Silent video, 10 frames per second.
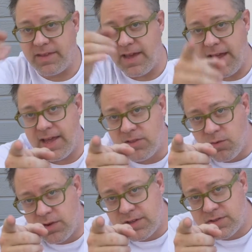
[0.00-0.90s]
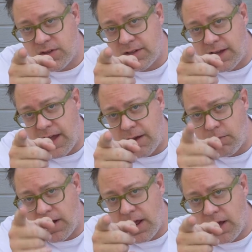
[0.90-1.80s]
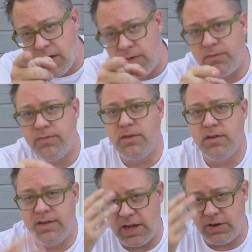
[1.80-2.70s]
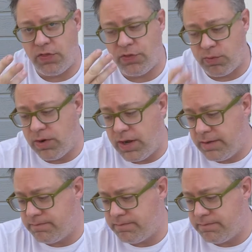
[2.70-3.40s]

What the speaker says: and the one that's on the camera now down to 3.